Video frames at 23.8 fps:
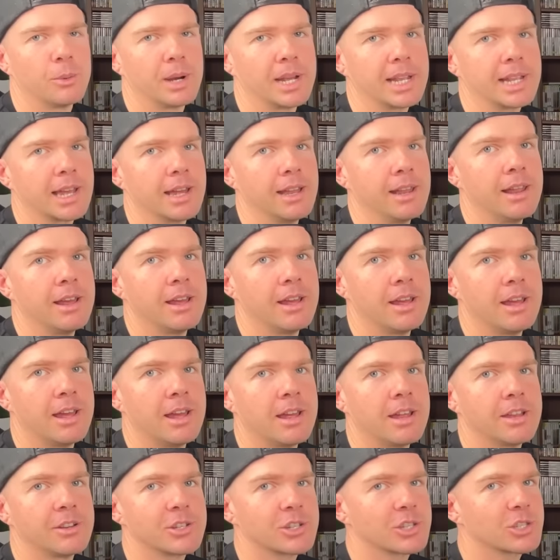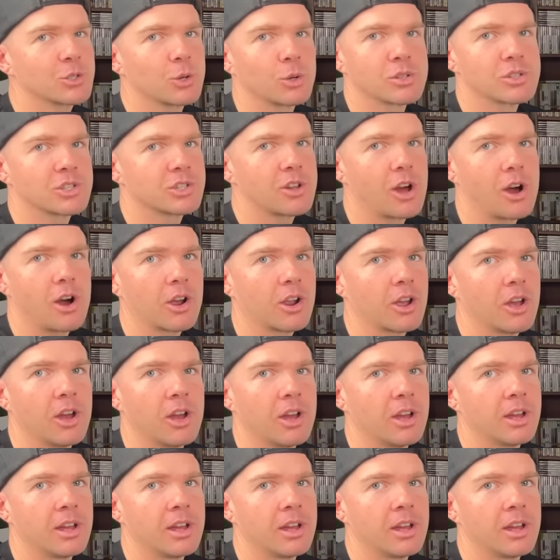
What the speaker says: the weekend. Just source stock.